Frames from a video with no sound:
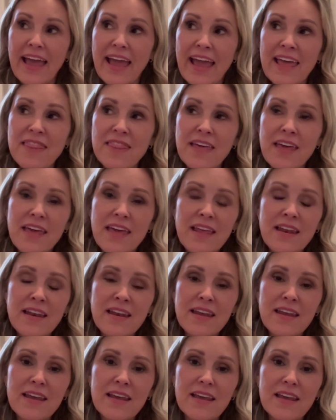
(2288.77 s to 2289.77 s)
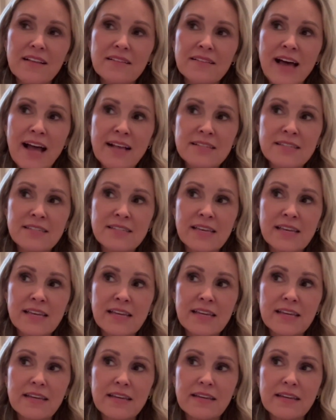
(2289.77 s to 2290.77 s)
And then
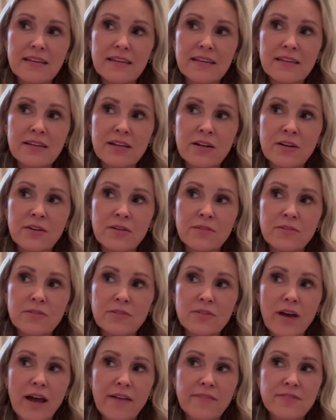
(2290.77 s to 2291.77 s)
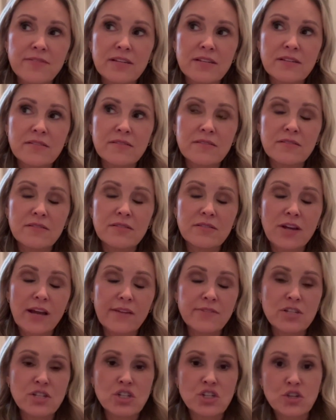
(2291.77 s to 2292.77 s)
lastly, you have
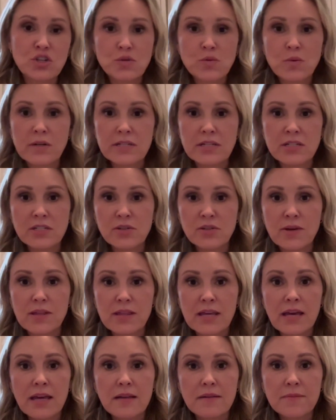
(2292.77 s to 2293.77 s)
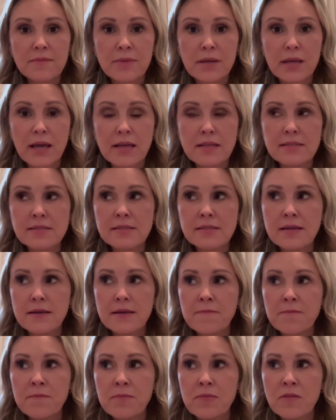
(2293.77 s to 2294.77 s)
to choose what to do with it, because
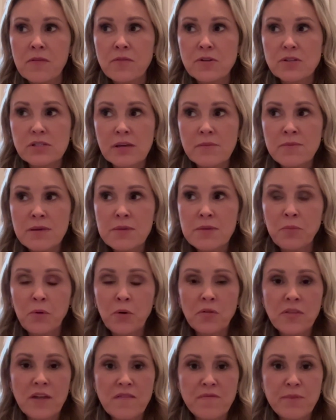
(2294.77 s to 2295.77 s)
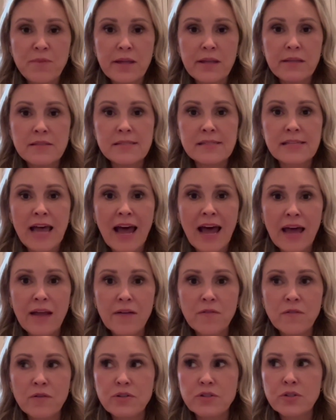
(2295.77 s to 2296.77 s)
for some people, they've been sad
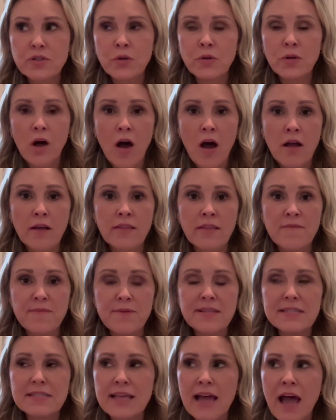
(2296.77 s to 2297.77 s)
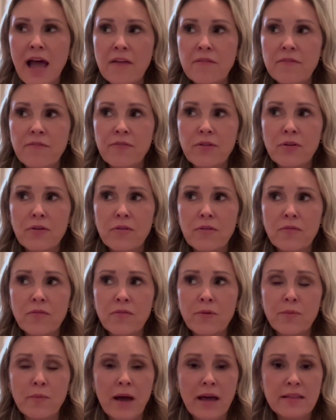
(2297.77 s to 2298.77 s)
for so long. They've been sad
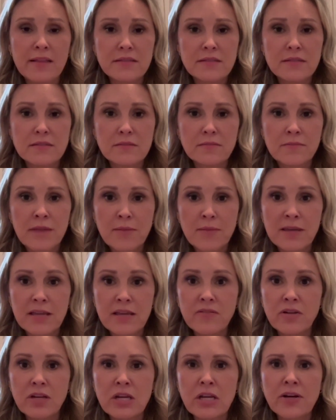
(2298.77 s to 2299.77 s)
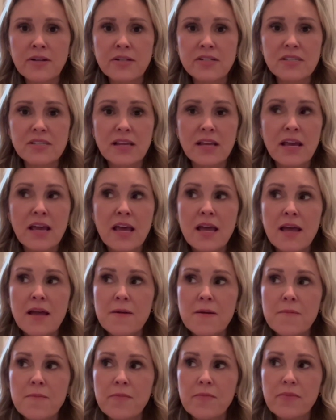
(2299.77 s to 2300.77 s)
for months, maybe even years.
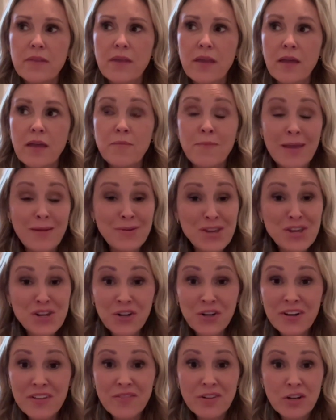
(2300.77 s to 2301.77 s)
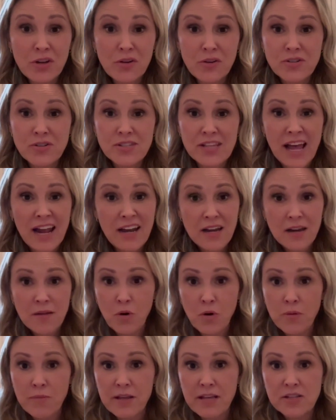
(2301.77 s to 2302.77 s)
And maybe you don't even know you're sad
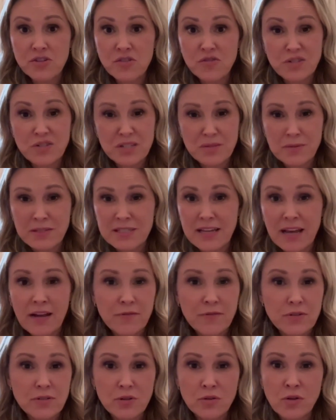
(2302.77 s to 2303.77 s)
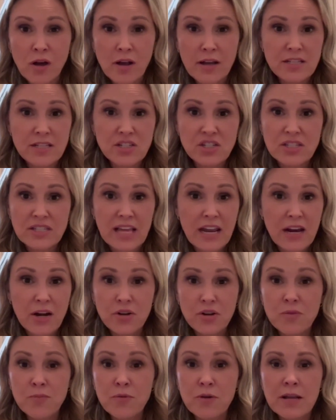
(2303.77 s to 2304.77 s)
anymore because you've just been sad for so long. It's just the air
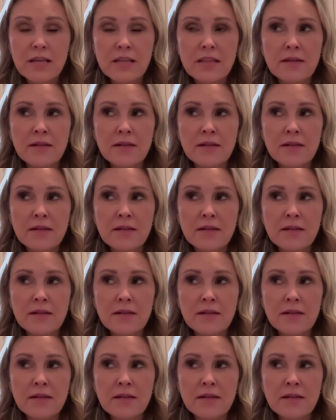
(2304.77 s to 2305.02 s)
you breathe.